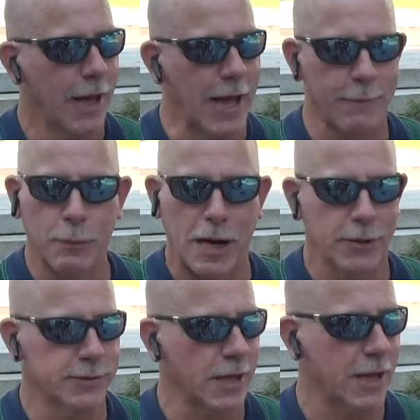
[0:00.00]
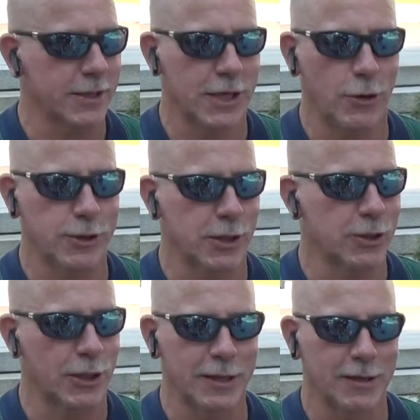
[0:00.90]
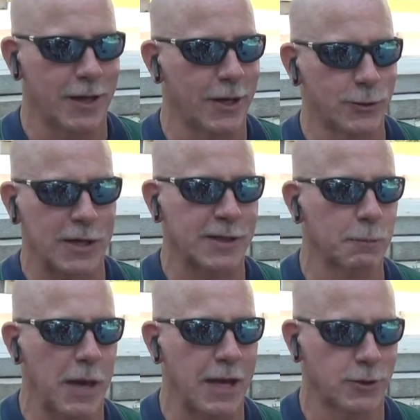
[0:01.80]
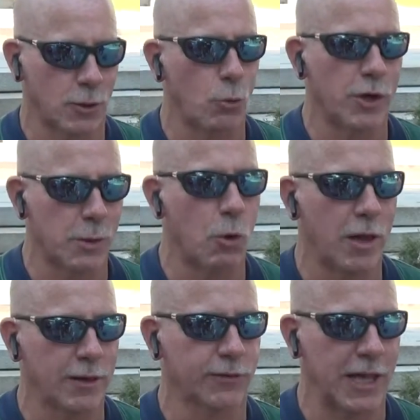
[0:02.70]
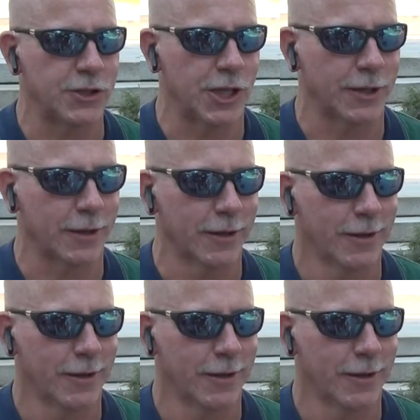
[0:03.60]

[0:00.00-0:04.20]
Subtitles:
I have proud Scottish heritage tracing back to the William Wallace legend.